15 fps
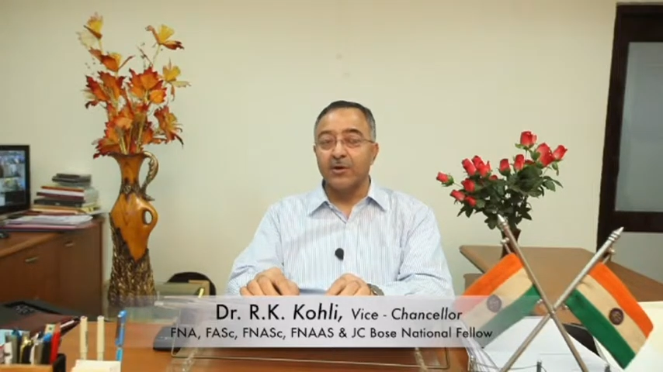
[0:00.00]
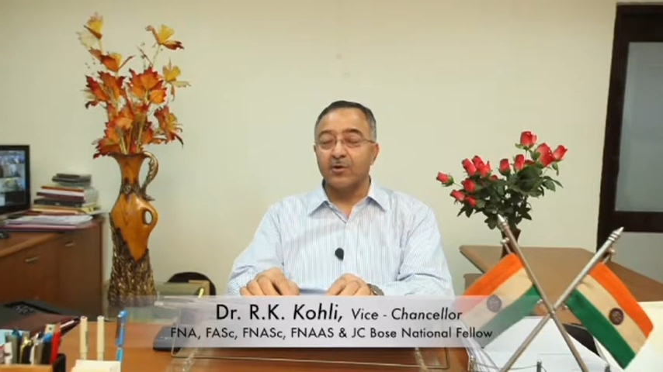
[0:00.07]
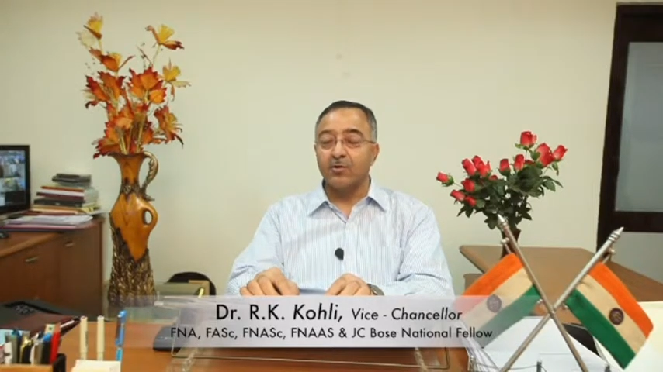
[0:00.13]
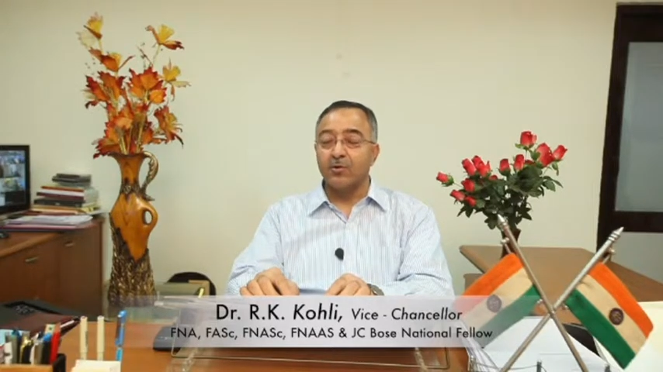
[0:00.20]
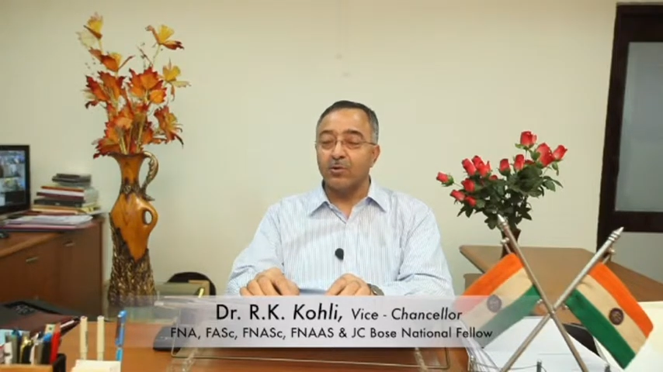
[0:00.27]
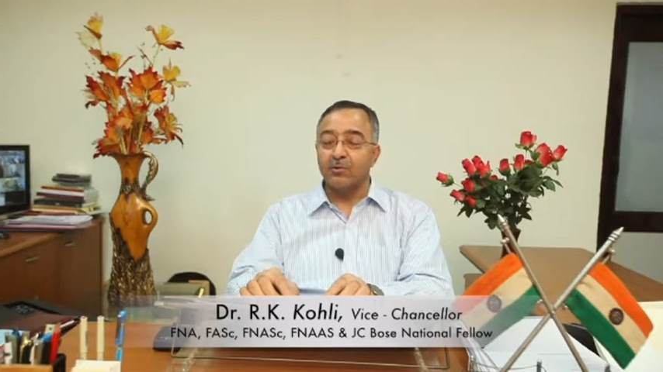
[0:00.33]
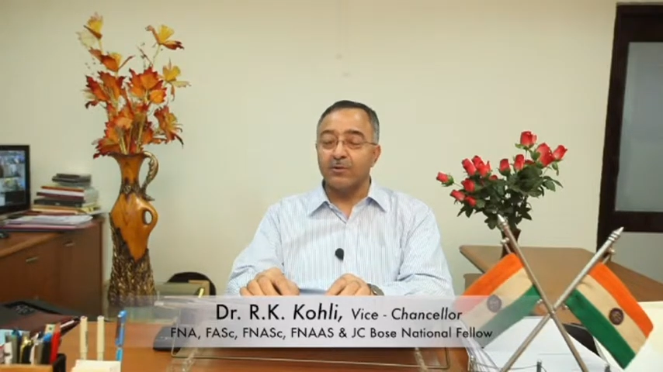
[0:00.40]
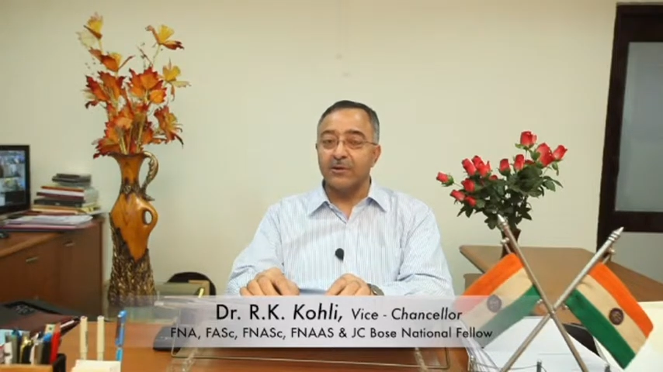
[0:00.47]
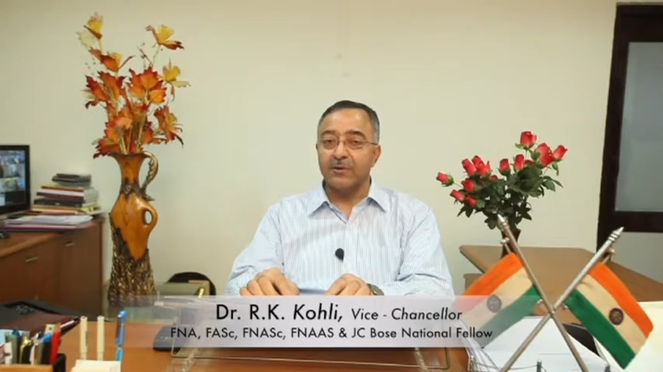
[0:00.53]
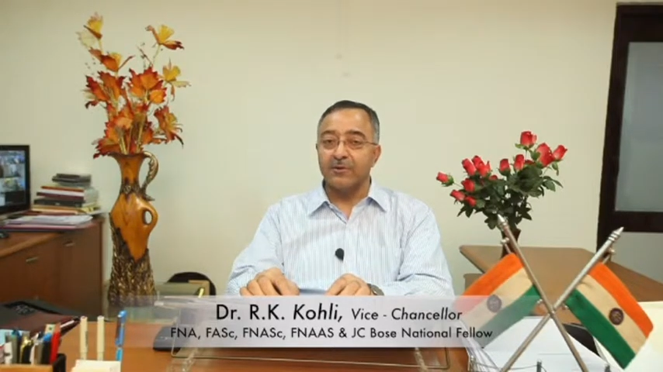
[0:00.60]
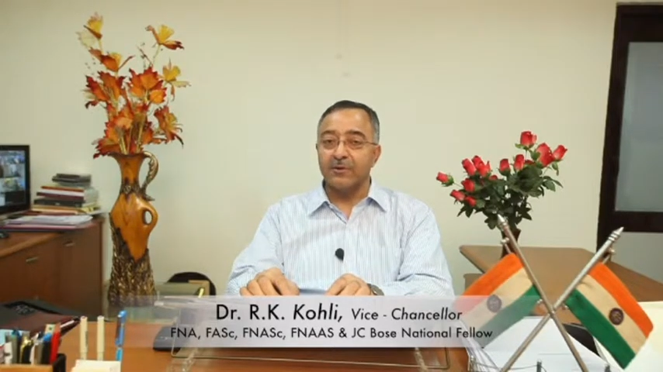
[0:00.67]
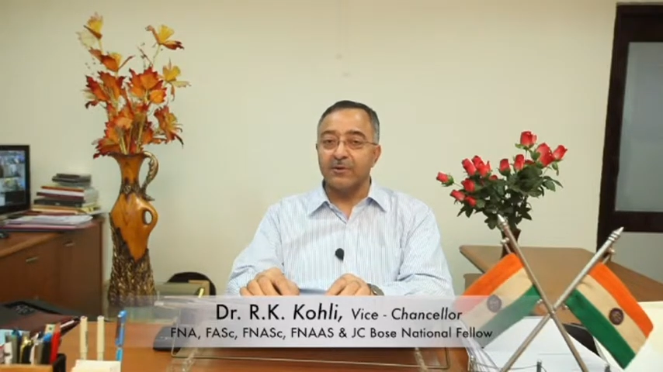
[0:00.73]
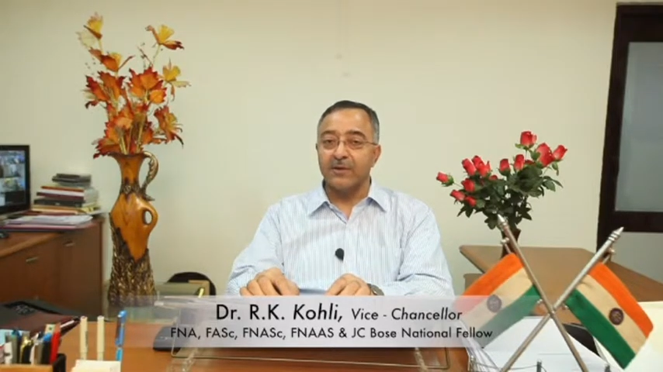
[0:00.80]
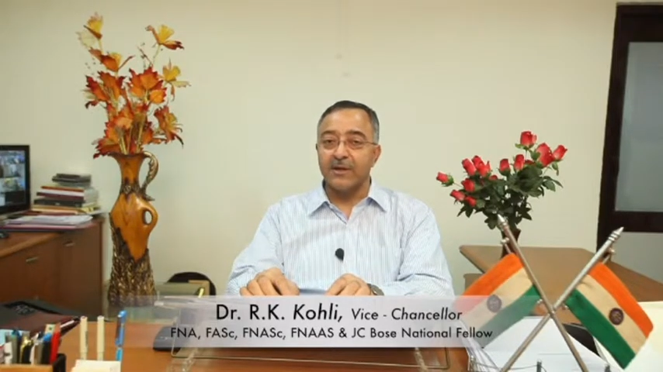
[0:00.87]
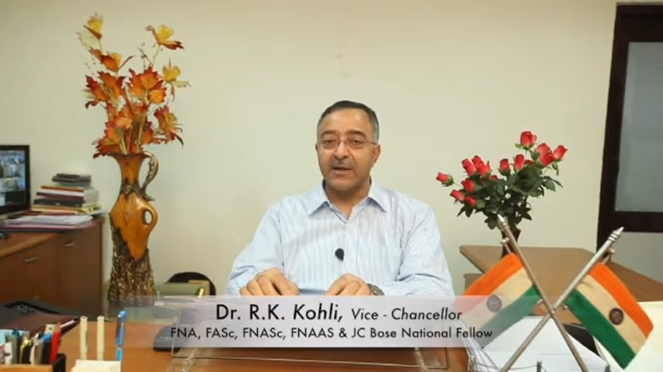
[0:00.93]

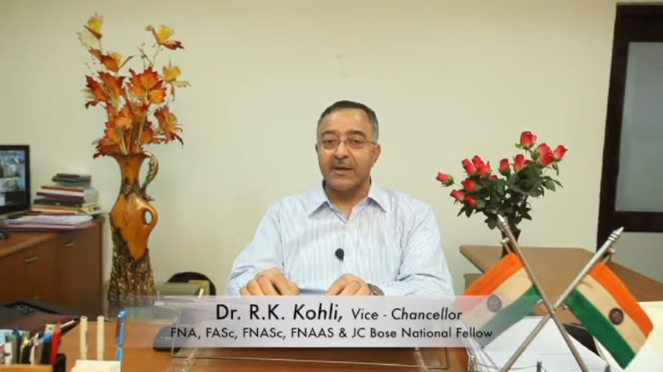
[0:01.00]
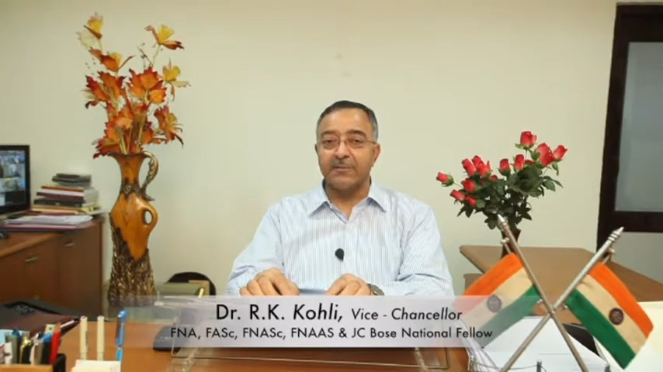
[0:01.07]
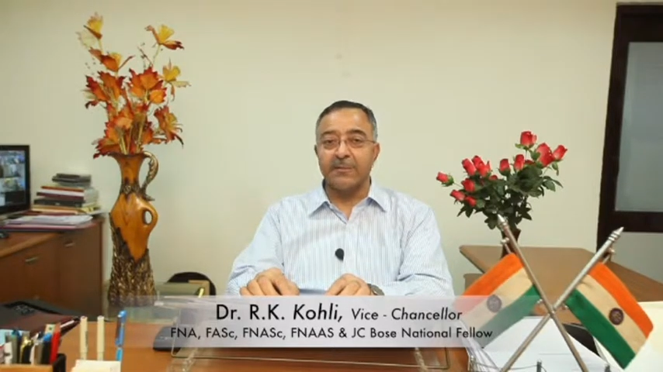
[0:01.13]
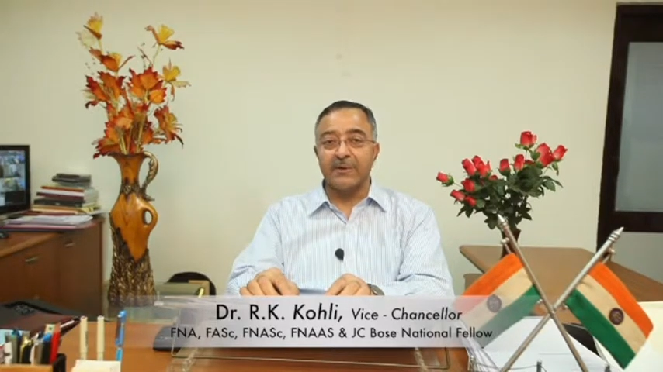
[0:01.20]
co-curricular and